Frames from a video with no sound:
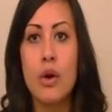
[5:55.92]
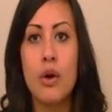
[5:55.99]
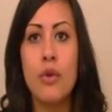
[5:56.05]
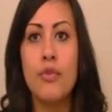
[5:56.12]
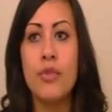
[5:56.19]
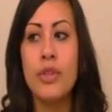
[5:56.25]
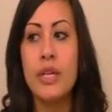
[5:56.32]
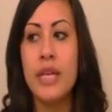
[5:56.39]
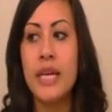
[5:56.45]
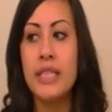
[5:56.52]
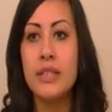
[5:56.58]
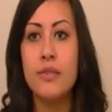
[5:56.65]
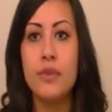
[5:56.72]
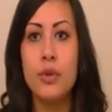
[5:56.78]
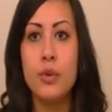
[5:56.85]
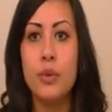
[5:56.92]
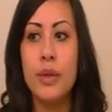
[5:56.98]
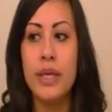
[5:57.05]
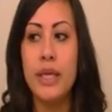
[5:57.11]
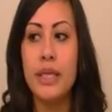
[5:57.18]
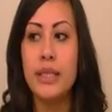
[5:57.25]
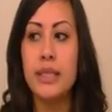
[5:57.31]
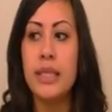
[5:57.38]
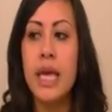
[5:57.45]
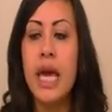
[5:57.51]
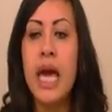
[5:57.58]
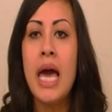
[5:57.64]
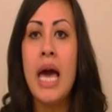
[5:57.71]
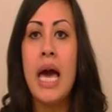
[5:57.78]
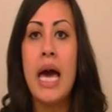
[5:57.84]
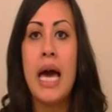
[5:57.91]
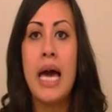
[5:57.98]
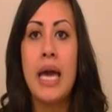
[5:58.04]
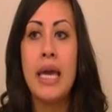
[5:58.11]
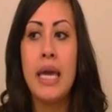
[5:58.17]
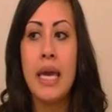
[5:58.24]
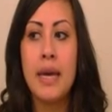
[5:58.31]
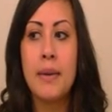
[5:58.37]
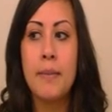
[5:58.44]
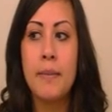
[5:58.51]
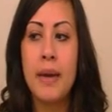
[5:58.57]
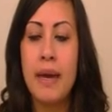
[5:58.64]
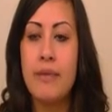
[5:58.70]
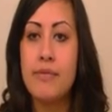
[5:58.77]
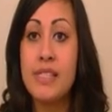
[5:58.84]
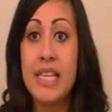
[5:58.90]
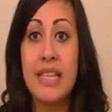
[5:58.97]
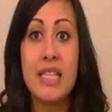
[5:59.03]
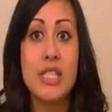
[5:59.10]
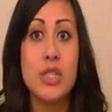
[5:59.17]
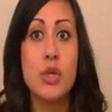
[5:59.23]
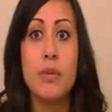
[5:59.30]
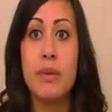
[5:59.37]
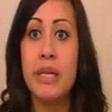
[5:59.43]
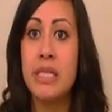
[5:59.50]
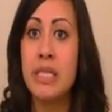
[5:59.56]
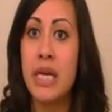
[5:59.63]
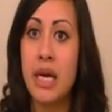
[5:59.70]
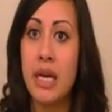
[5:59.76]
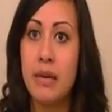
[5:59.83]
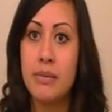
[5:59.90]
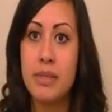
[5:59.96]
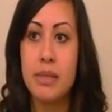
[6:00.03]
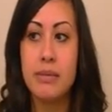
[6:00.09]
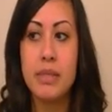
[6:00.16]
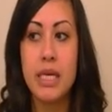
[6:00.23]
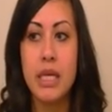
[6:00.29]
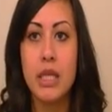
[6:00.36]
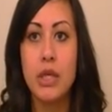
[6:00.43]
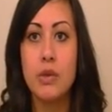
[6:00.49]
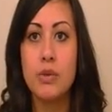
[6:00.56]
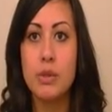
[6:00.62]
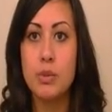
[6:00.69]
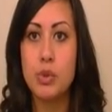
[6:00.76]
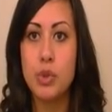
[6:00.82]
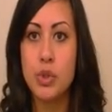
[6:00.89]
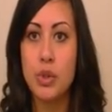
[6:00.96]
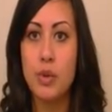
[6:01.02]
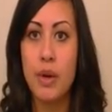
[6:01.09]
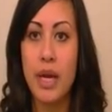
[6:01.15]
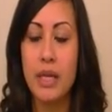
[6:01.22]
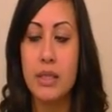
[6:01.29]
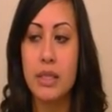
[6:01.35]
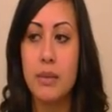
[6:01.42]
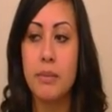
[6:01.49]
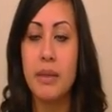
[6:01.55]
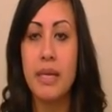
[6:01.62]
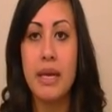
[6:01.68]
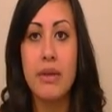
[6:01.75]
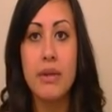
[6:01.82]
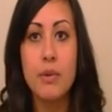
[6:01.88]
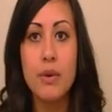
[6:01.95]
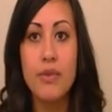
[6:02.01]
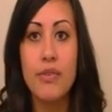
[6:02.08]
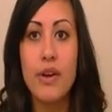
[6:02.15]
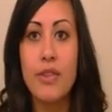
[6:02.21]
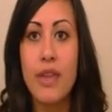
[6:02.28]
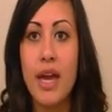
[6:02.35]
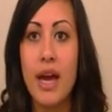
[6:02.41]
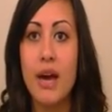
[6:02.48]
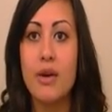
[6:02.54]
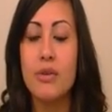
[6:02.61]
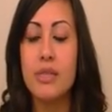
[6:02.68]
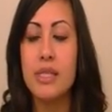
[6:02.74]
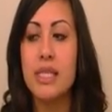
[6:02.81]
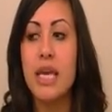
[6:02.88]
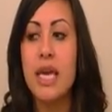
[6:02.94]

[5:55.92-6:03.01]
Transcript: over the next few weeks, I've said this so many times, and I'm telling you, it's been so hectic. But now that we found the house,